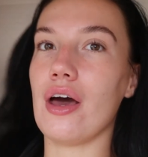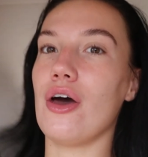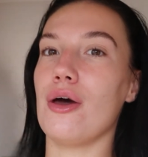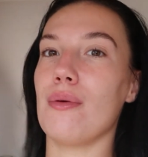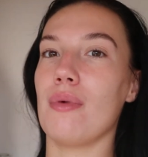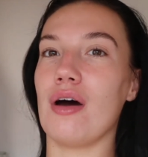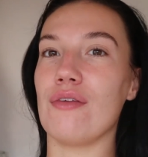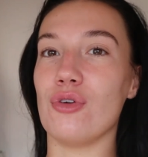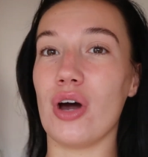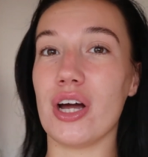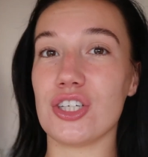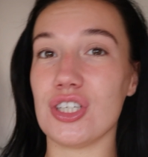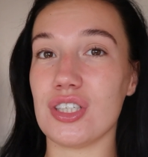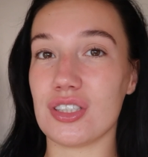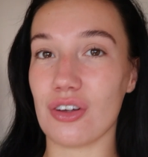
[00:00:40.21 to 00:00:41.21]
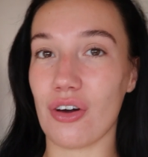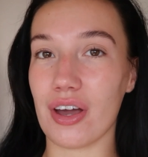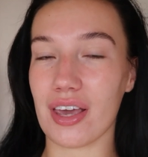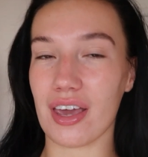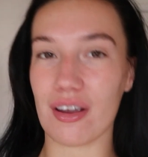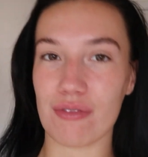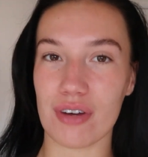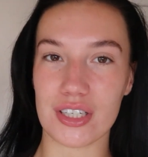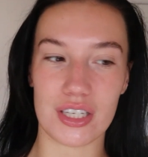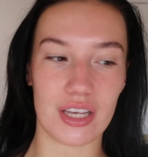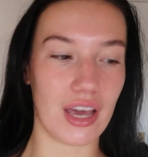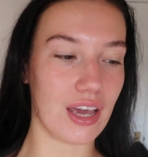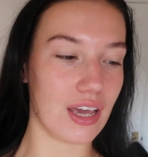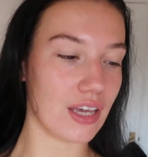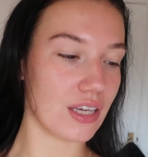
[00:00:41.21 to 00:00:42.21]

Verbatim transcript: Um, I've not actually started getting ready yet.